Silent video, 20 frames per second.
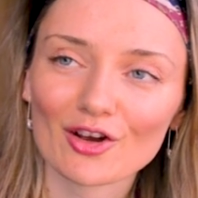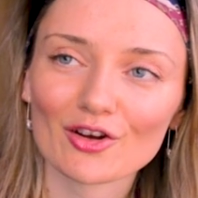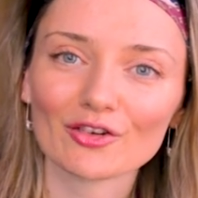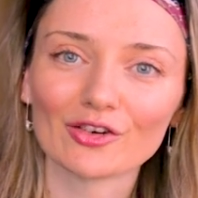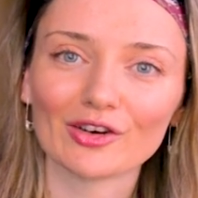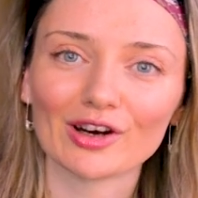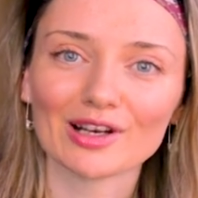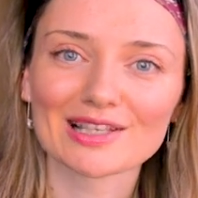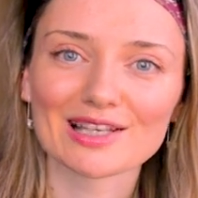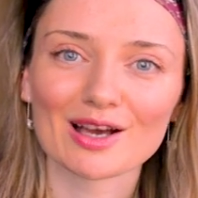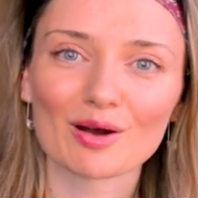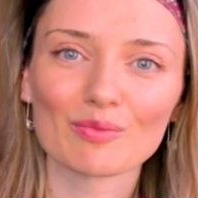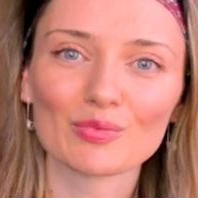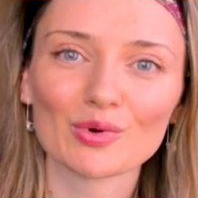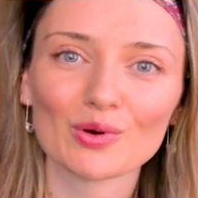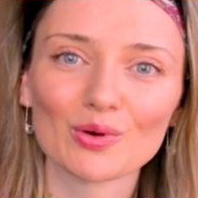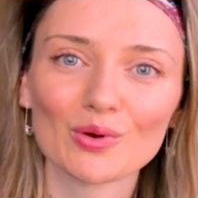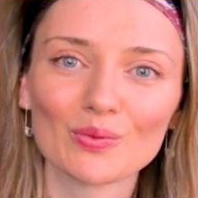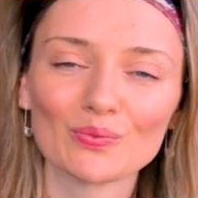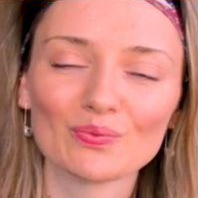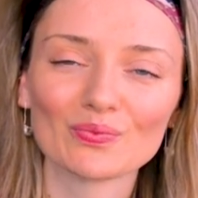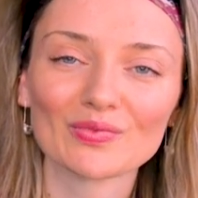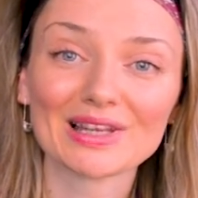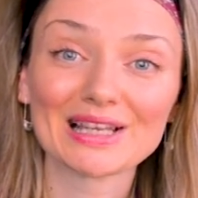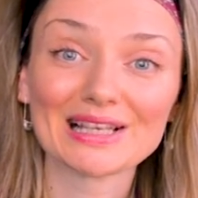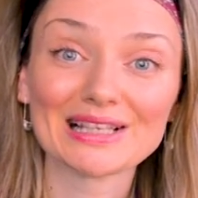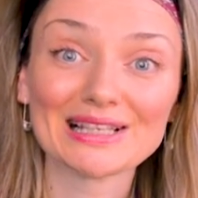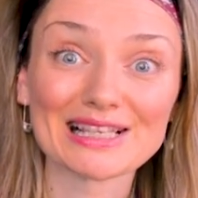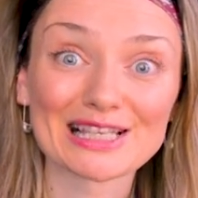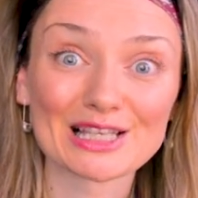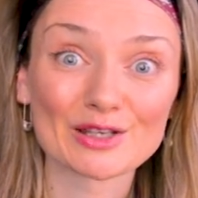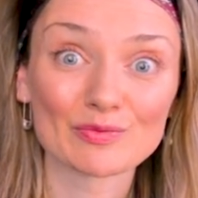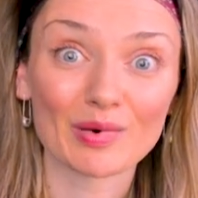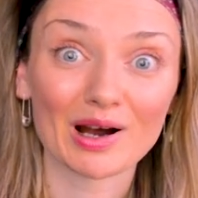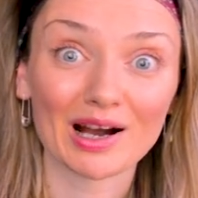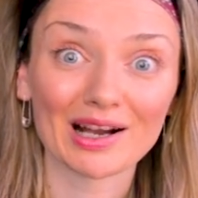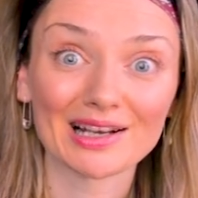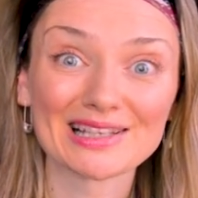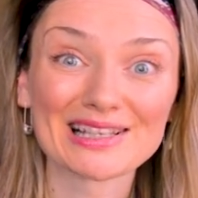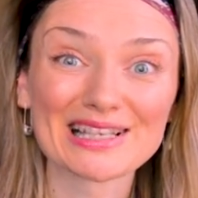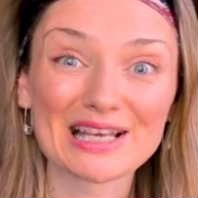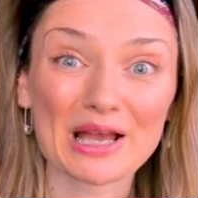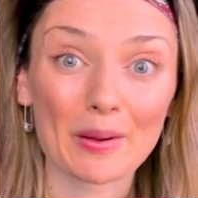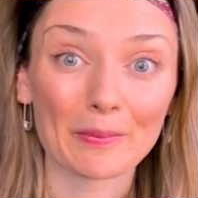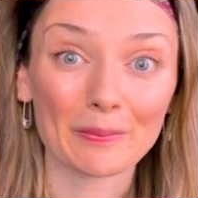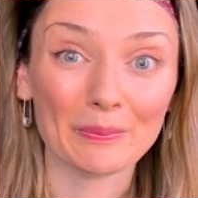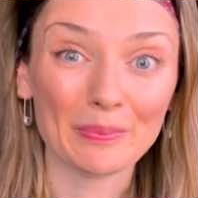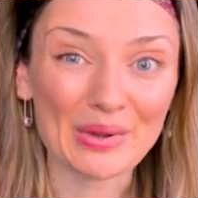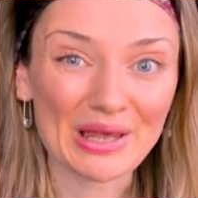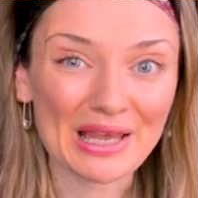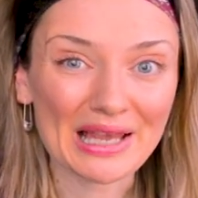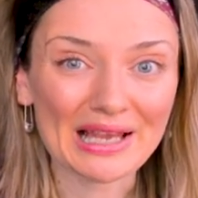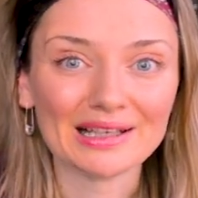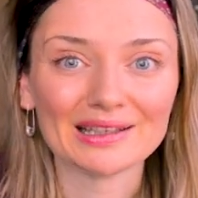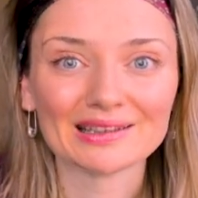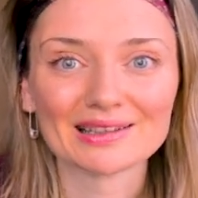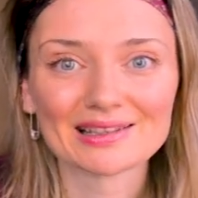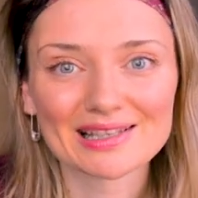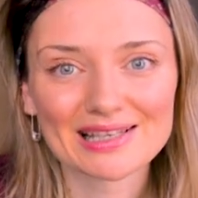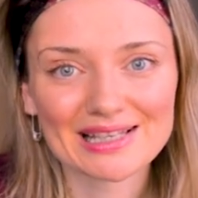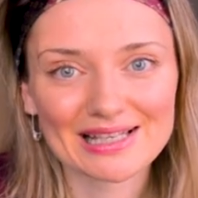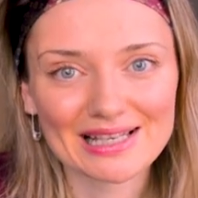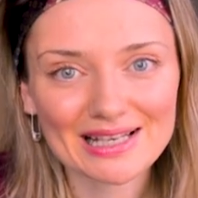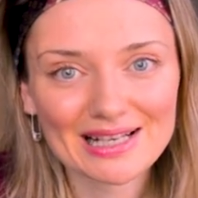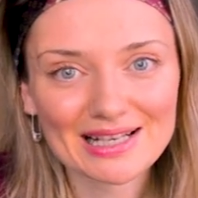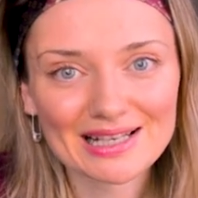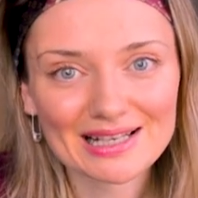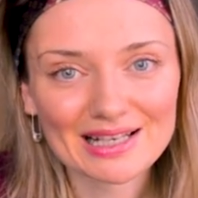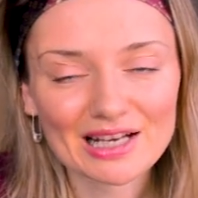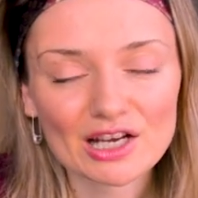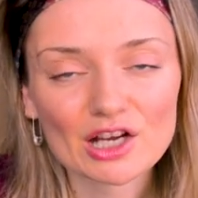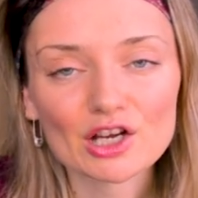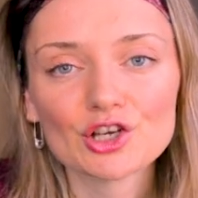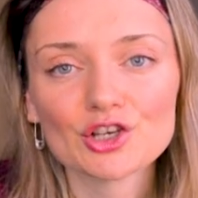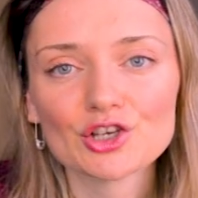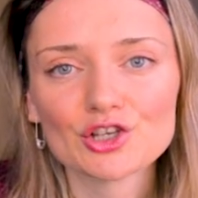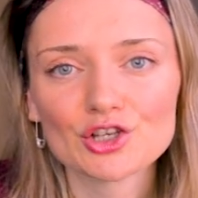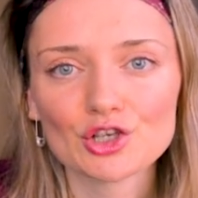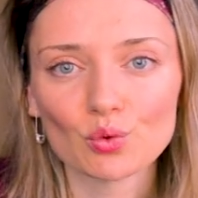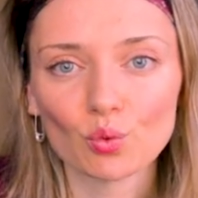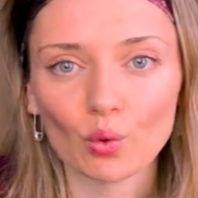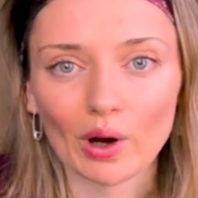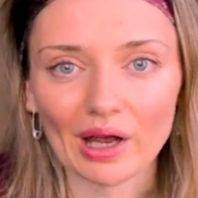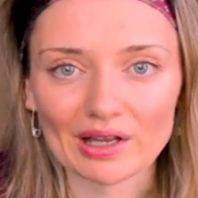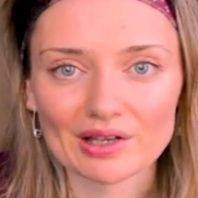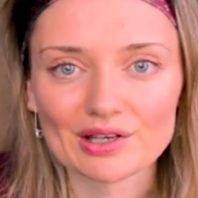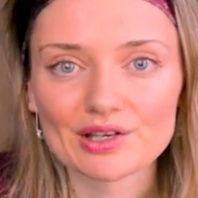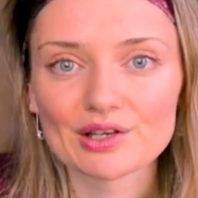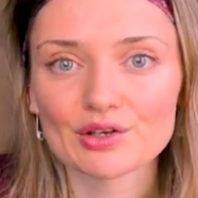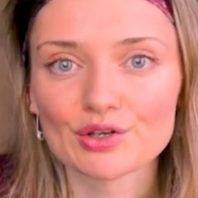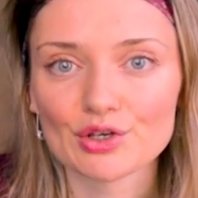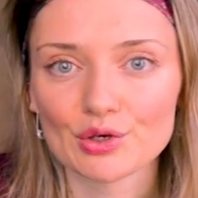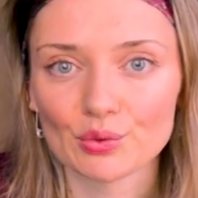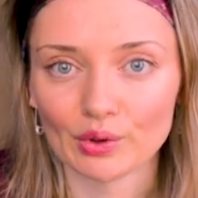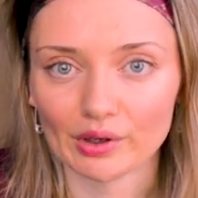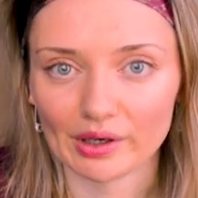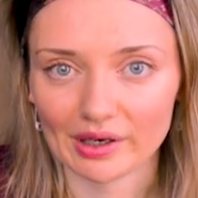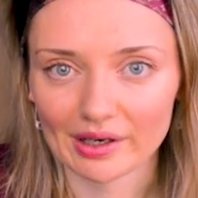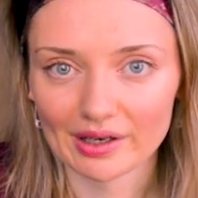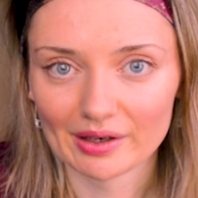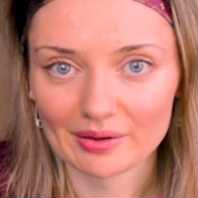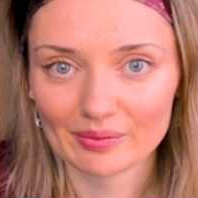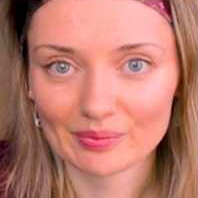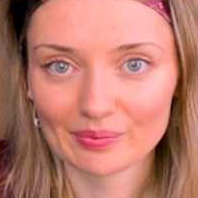For example, despite being sick, she went to work.